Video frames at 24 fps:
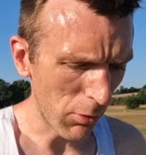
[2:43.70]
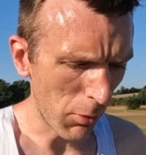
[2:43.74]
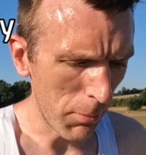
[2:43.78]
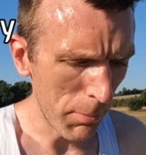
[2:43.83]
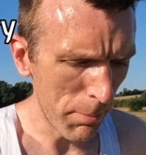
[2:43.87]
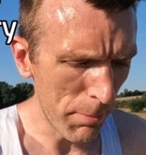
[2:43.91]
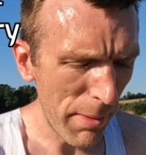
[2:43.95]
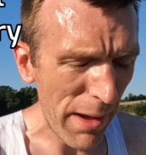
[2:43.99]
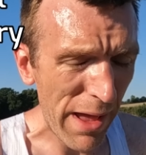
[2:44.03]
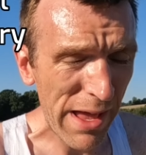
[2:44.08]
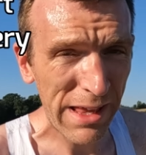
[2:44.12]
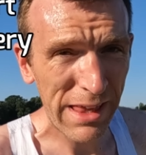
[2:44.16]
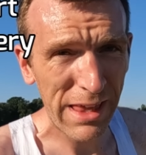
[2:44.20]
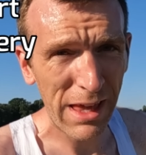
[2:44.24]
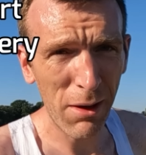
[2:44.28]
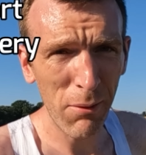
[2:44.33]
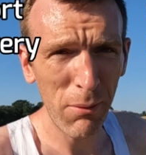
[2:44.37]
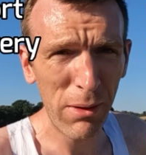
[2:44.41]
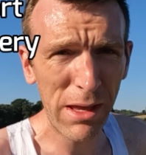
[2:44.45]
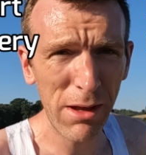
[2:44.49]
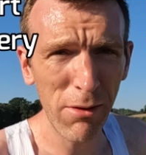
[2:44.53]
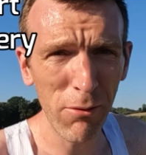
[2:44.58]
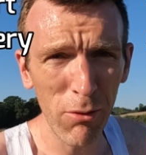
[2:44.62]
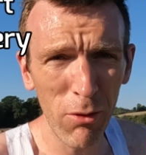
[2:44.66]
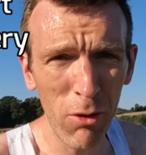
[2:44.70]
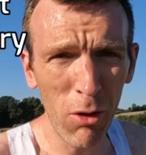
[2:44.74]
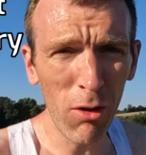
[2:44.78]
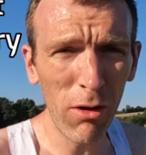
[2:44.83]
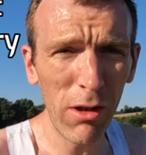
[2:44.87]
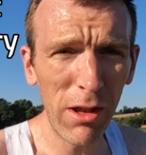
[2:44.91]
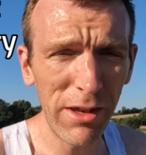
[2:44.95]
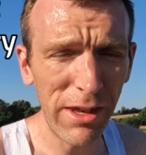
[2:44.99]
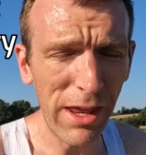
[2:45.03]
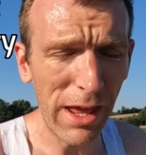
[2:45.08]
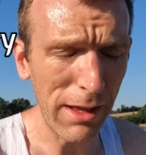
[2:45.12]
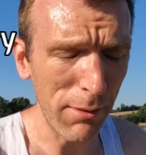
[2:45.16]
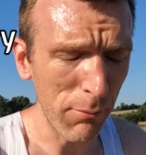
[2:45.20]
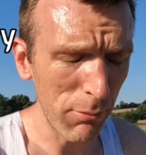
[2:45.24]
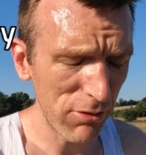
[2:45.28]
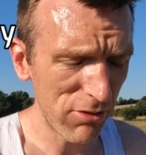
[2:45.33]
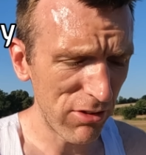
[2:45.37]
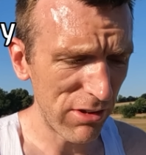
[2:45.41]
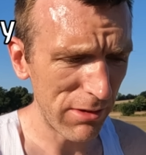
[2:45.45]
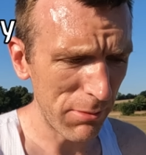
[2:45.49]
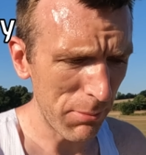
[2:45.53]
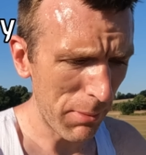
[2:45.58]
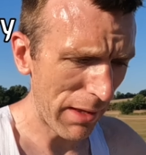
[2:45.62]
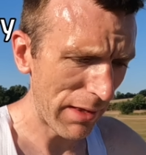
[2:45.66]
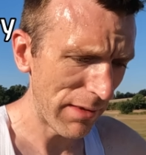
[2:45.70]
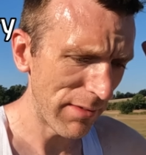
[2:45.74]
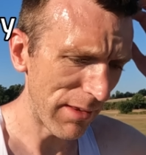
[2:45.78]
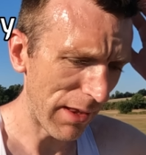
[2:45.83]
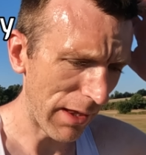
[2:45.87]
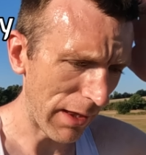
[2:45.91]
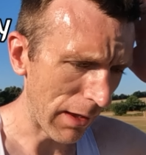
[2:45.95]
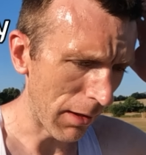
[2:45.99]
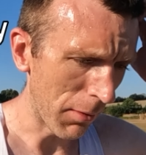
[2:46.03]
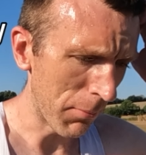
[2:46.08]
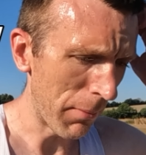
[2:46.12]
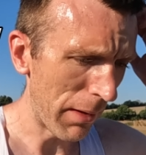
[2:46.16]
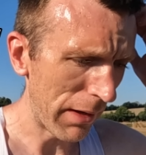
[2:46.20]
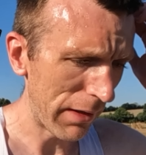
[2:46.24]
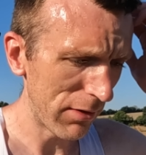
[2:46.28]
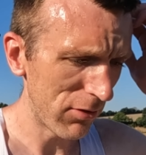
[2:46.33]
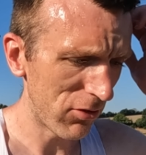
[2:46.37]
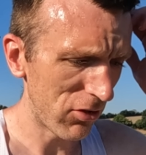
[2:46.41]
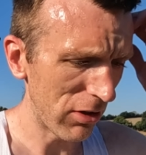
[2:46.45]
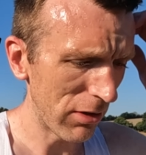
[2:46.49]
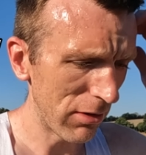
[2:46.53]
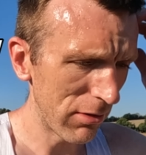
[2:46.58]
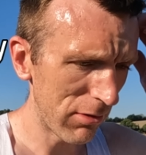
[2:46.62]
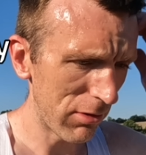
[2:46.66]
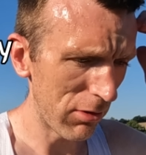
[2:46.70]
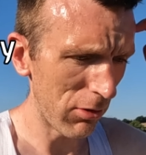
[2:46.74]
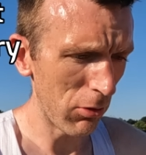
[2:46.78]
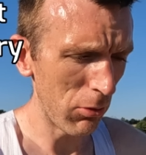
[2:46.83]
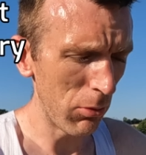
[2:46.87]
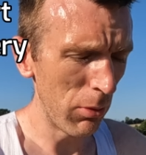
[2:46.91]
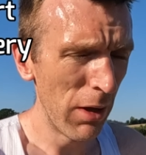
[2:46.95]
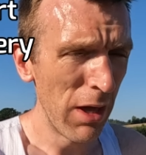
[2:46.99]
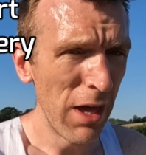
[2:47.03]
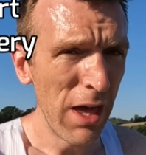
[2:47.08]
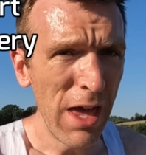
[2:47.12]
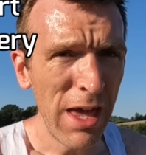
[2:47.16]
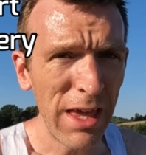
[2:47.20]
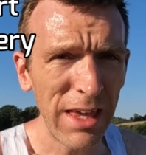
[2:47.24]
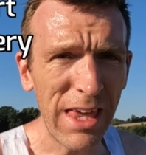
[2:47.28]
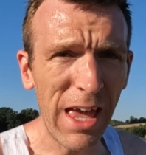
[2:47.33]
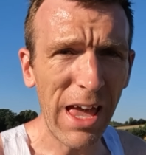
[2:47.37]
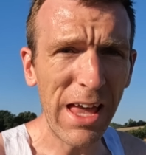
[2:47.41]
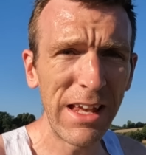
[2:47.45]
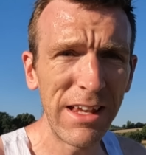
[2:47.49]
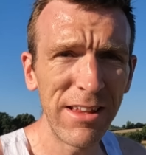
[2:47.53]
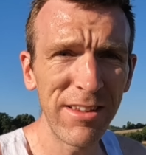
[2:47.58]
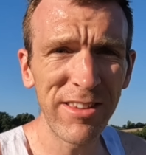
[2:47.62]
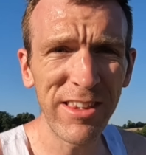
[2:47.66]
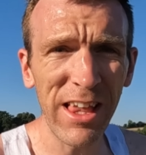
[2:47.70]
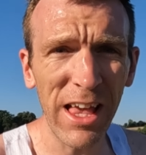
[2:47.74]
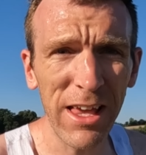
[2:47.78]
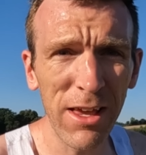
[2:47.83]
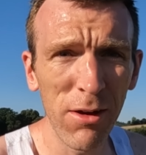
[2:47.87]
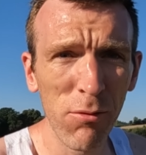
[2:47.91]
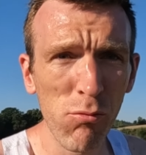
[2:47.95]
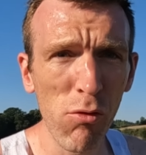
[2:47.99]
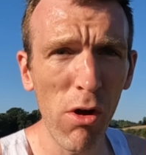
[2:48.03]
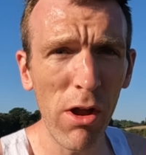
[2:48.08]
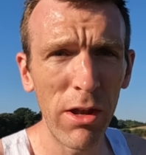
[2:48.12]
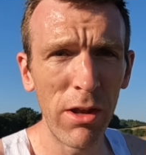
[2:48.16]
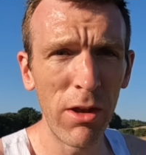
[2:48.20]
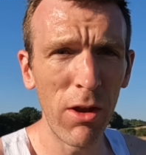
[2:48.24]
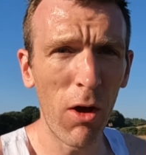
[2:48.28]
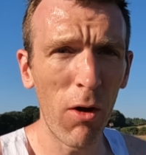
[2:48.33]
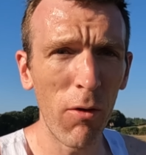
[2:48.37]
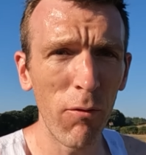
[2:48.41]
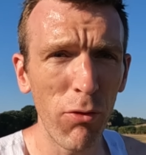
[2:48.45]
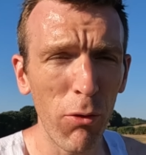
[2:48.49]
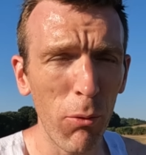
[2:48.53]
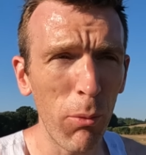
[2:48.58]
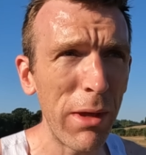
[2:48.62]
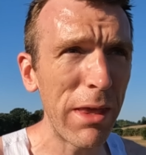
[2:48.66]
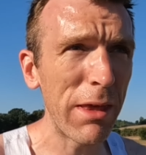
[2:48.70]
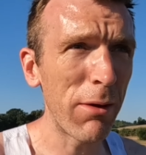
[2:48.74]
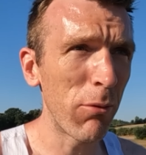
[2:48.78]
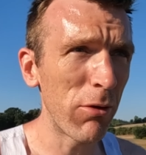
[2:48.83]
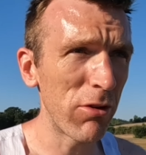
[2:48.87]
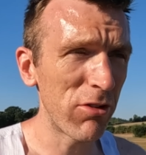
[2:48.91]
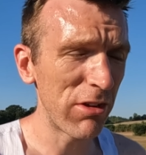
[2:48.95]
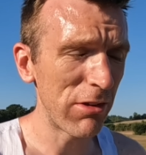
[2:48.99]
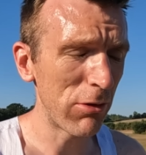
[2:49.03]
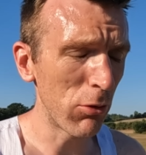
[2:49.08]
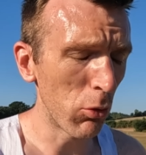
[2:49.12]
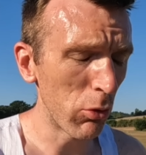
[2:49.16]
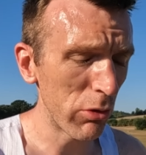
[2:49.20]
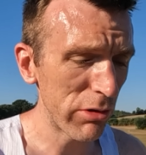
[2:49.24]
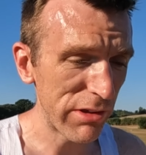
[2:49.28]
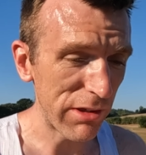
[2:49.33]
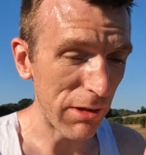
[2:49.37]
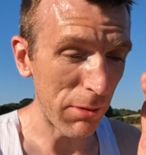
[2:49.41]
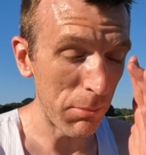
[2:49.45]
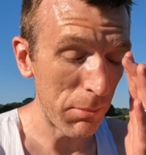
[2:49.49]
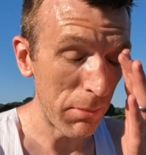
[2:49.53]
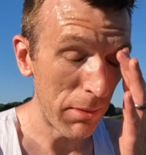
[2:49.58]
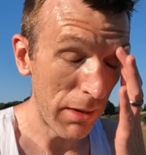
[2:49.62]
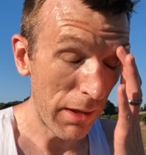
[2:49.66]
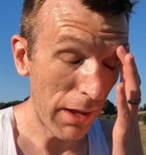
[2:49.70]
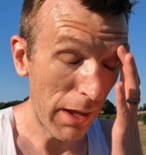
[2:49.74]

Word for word: so I'm back out here on holiday which is amazing I'm managing to get in a second run of the week which is awesome